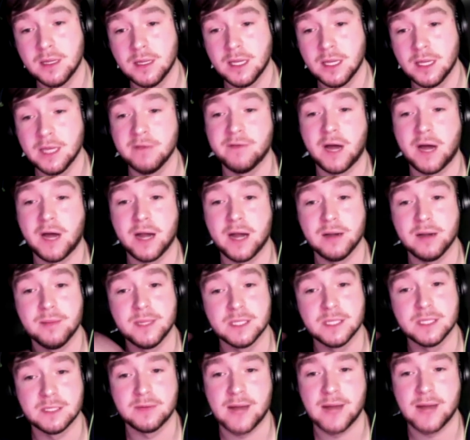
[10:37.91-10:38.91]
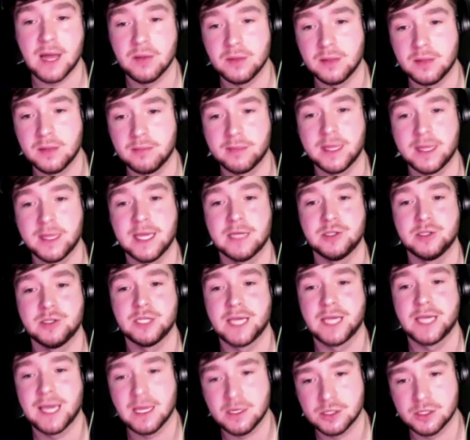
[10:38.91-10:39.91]
environment around them, the
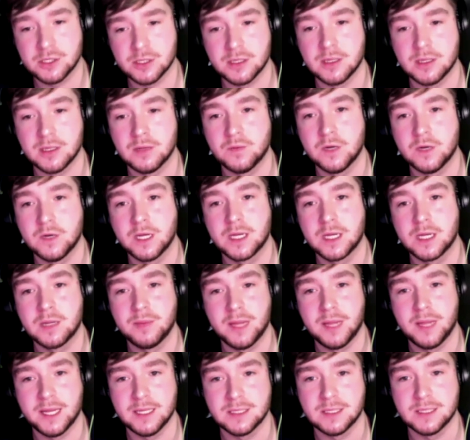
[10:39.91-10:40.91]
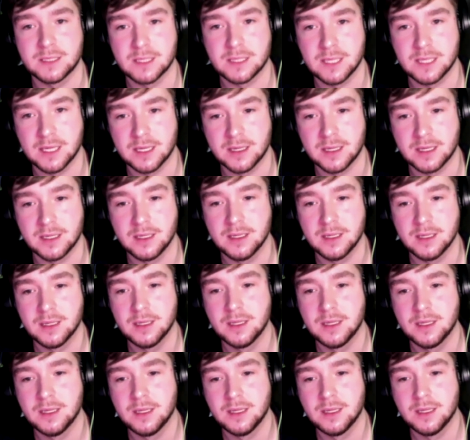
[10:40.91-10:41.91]
education, the workplace,
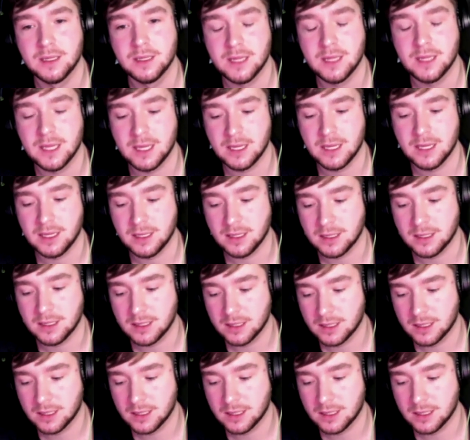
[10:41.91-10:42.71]
the